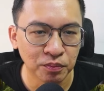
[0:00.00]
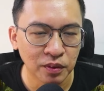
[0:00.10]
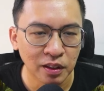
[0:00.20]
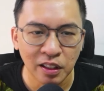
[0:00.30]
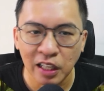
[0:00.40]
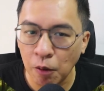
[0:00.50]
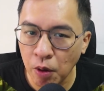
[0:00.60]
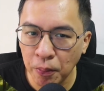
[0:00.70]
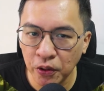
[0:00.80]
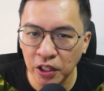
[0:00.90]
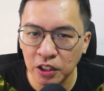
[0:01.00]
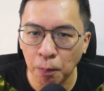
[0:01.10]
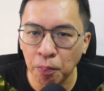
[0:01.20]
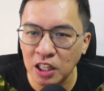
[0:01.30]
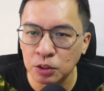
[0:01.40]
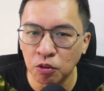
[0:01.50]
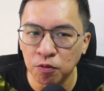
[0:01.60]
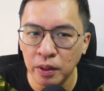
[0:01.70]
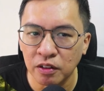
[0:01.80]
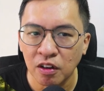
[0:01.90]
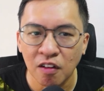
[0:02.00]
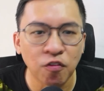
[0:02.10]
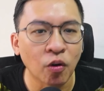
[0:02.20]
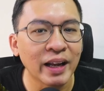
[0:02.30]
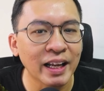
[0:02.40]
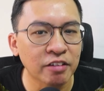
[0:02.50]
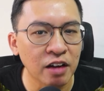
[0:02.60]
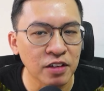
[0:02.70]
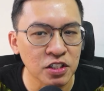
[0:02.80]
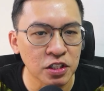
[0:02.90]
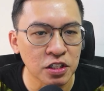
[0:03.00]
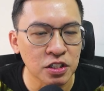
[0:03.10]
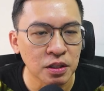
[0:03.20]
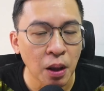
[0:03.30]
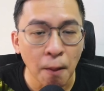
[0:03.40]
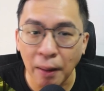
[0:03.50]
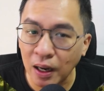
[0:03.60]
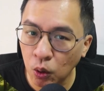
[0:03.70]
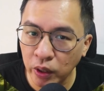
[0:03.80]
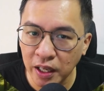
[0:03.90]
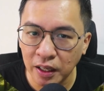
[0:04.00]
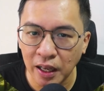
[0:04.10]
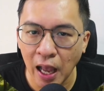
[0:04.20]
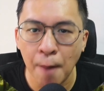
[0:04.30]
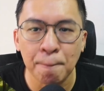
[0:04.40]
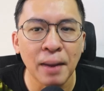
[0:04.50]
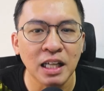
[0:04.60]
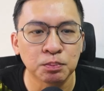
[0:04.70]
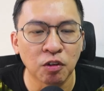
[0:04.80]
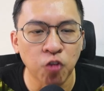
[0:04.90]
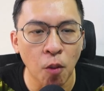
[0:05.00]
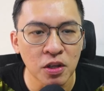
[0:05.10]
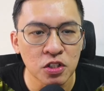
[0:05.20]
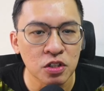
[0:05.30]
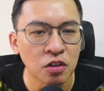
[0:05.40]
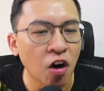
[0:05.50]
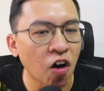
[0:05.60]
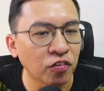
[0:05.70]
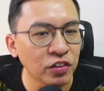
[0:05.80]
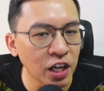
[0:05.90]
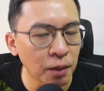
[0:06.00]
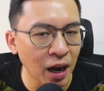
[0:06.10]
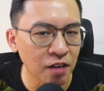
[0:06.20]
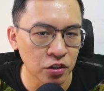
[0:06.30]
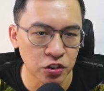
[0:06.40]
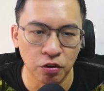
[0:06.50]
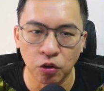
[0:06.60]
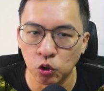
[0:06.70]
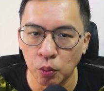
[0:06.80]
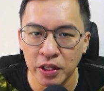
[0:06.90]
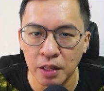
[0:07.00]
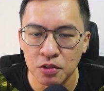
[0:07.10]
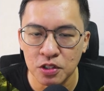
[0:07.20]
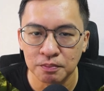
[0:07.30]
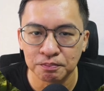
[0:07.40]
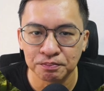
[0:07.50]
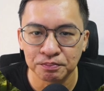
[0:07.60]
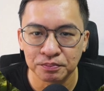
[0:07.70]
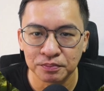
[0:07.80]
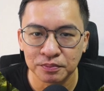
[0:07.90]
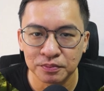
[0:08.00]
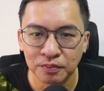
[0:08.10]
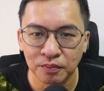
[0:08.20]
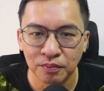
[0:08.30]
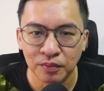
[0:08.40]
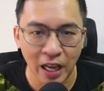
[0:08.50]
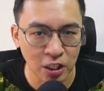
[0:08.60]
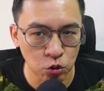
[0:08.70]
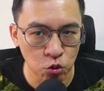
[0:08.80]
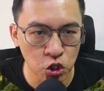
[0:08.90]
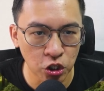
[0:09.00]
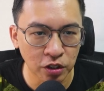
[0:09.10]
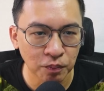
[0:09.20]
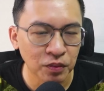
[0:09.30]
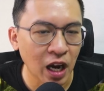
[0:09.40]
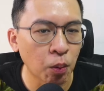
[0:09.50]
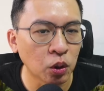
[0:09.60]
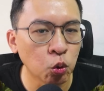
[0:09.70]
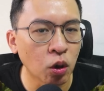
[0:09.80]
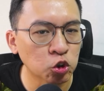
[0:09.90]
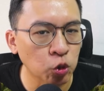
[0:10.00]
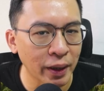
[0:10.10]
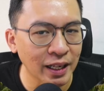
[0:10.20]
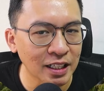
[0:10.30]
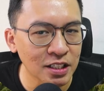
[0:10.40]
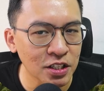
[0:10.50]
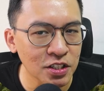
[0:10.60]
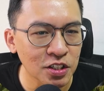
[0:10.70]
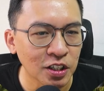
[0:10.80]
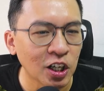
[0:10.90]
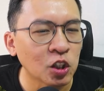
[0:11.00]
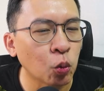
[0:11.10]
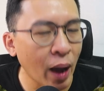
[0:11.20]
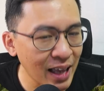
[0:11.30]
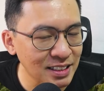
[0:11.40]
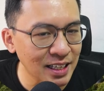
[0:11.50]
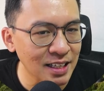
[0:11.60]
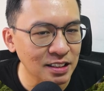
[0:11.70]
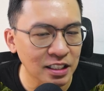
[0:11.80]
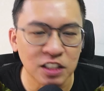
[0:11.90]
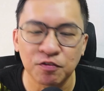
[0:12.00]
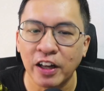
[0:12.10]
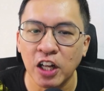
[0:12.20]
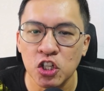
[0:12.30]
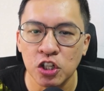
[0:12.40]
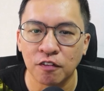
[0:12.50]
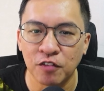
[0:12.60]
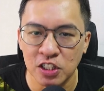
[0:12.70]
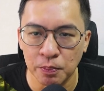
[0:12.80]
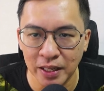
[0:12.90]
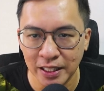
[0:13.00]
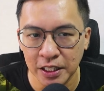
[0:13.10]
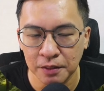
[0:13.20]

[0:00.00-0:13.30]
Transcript: Can we predict the price movement for Lake Grand residence by looking at past performance of nearby resale condominiums? As usual, I will do a SWOT analysis to assess its financial feasibility.